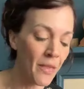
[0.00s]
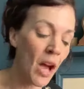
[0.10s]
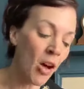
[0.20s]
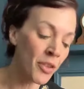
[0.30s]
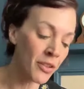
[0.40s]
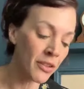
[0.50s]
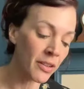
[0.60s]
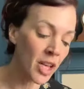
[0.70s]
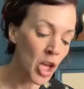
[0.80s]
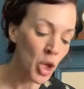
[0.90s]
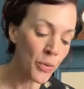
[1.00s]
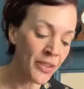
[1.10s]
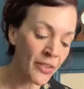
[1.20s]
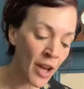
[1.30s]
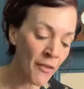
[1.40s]
Arden, who had
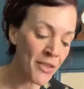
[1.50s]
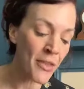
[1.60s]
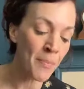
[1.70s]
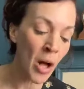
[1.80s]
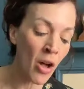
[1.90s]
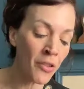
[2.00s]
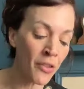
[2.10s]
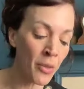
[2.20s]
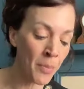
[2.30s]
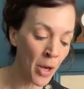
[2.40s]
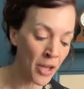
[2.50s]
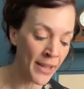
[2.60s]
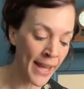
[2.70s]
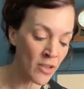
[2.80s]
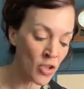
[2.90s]
discovered that the bars of the
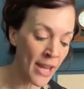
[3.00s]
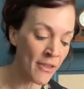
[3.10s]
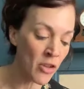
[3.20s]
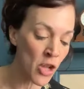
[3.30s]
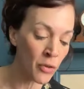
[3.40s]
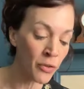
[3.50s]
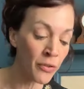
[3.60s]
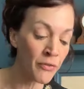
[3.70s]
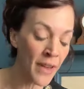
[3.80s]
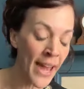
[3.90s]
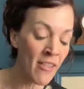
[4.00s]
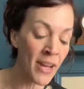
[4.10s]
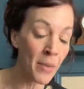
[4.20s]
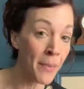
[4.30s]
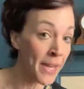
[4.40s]
birdcage gave out notes of
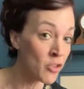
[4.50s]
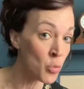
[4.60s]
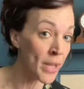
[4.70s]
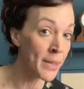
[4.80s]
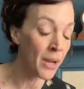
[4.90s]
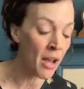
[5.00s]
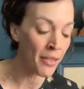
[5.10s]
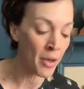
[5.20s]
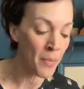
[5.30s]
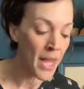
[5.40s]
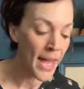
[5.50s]
varying pitch when he plucked them,